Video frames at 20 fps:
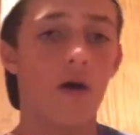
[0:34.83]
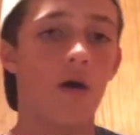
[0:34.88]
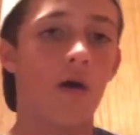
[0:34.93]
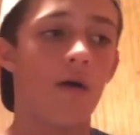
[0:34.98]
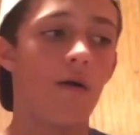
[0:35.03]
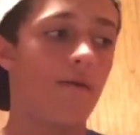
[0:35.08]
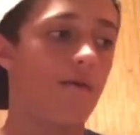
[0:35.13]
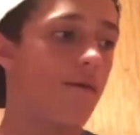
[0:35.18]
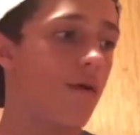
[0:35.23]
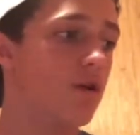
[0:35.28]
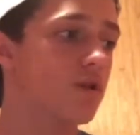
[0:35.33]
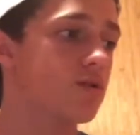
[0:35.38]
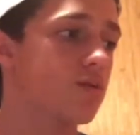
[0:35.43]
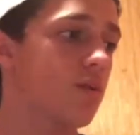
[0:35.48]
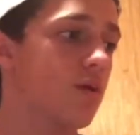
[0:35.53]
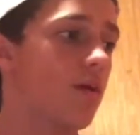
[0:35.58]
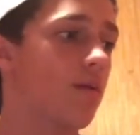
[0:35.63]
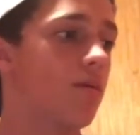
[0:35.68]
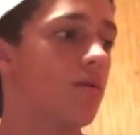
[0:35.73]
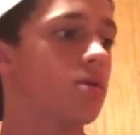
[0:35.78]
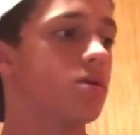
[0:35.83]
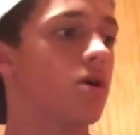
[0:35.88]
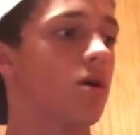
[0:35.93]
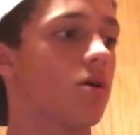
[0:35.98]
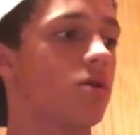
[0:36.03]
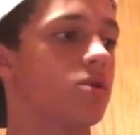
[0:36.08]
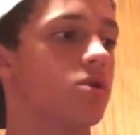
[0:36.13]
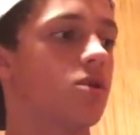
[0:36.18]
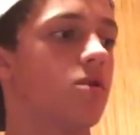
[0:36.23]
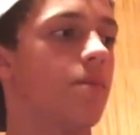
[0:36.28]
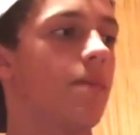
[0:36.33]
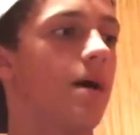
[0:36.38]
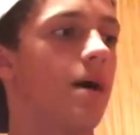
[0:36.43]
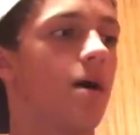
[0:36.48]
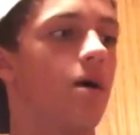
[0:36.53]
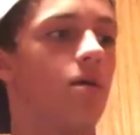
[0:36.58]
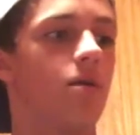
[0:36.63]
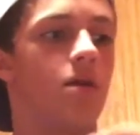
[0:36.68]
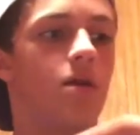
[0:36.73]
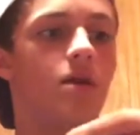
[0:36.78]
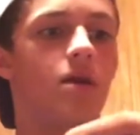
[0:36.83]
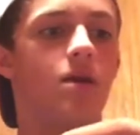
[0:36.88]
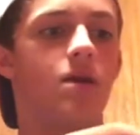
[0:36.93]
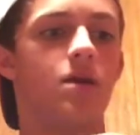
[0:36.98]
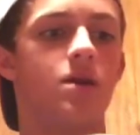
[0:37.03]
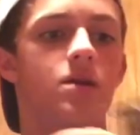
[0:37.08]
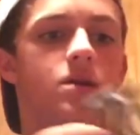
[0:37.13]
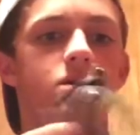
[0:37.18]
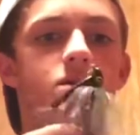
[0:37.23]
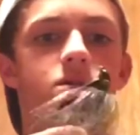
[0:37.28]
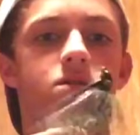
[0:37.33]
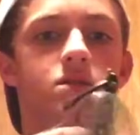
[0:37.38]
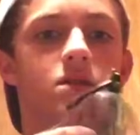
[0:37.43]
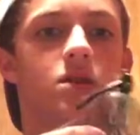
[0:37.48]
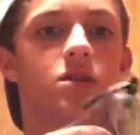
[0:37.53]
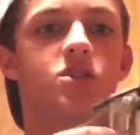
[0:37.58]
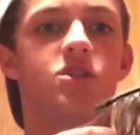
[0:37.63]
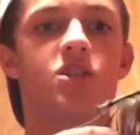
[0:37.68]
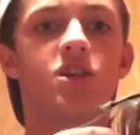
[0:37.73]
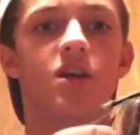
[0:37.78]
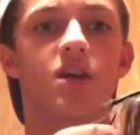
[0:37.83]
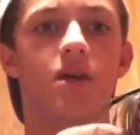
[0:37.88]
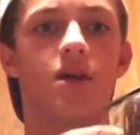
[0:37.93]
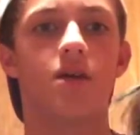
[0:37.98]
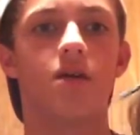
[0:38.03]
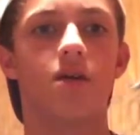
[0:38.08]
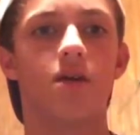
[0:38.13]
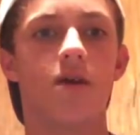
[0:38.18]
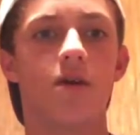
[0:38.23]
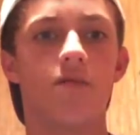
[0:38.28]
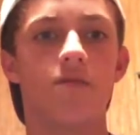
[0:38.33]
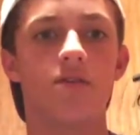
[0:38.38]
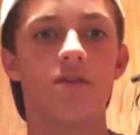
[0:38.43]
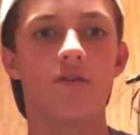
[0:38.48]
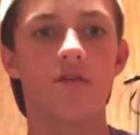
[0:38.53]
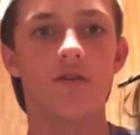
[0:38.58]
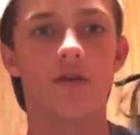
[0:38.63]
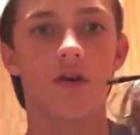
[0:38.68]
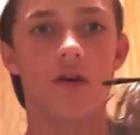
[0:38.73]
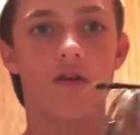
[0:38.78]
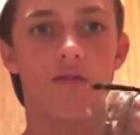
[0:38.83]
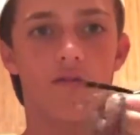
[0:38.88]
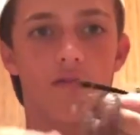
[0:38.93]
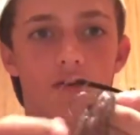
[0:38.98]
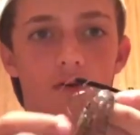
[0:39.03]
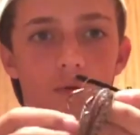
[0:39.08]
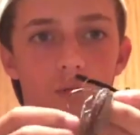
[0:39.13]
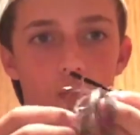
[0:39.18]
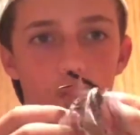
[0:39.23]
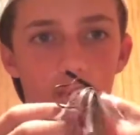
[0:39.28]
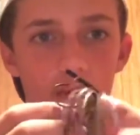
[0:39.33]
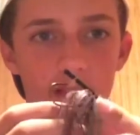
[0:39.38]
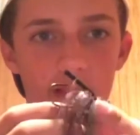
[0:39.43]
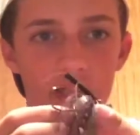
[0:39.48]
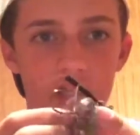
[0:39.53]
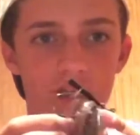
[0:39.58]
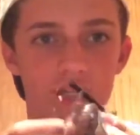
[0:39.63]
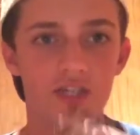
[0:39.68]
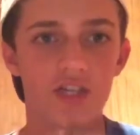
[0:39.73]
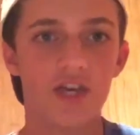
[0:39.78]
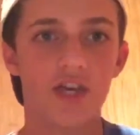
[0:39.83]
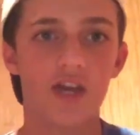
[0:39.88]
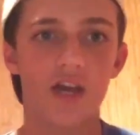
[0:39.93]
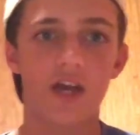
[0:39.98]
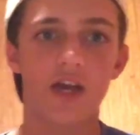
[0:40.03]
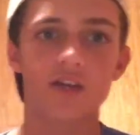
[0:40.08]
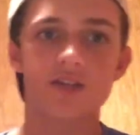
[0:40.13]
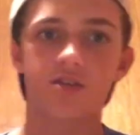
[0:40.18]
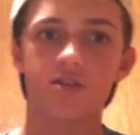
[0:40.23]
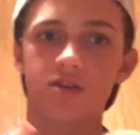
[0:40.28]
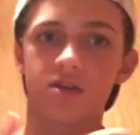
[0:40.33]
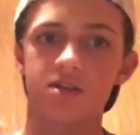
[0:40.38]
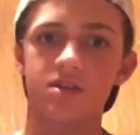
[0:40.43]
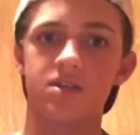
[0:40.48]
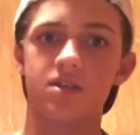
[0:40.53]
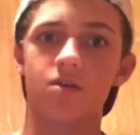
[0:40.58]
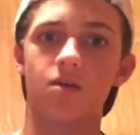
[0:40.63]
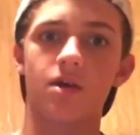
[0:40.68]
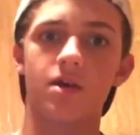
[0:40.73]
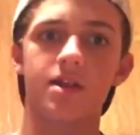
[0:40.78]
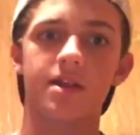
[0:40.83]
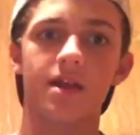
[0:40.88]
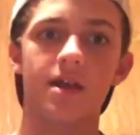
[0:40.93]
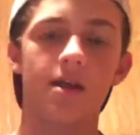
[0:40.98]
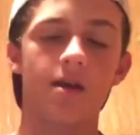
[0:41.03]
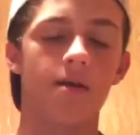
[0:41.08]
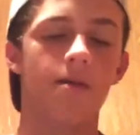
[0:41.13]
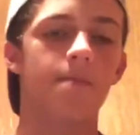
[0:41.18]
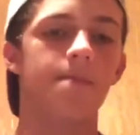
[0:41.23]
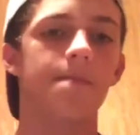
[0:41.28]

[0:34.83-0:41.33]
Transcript: First one I want to talk to you about is a jig, a heavy-duty cover weedless jig, as you can see right there.